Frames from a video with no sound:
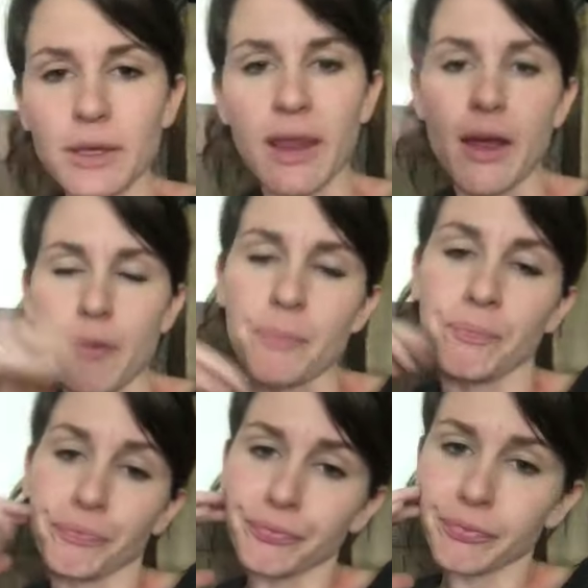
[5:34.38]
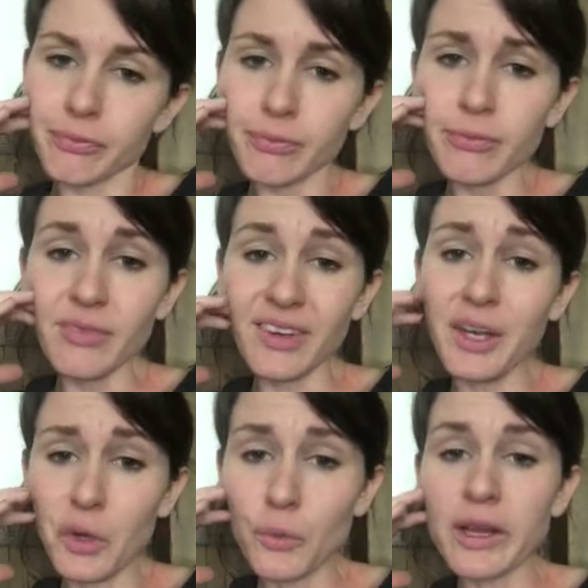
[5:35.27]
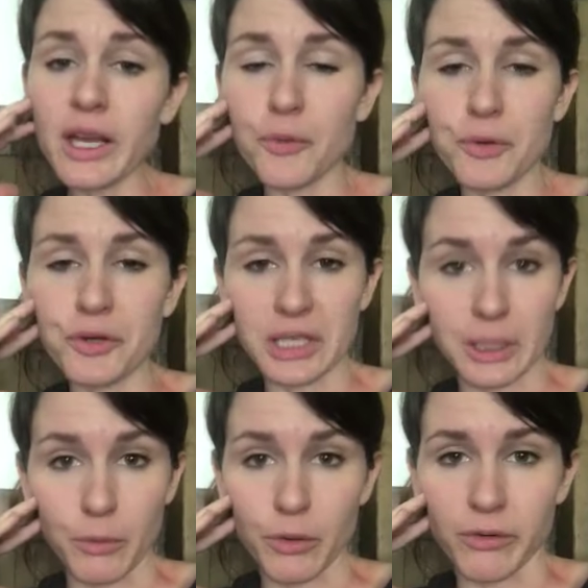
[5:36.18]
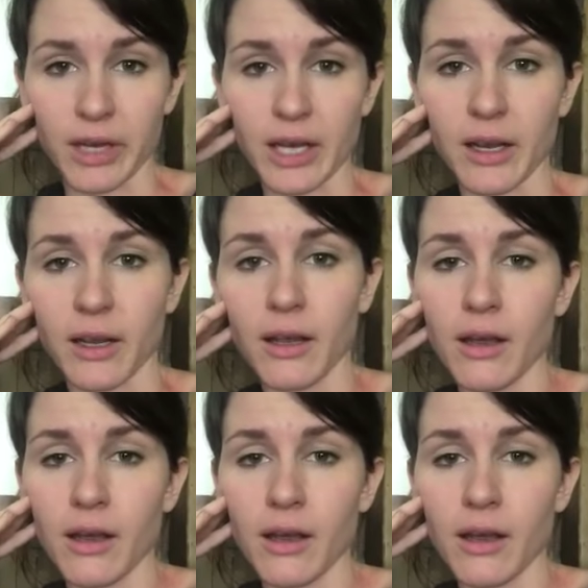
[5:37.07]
one, that one. It'll really help you stay motivated.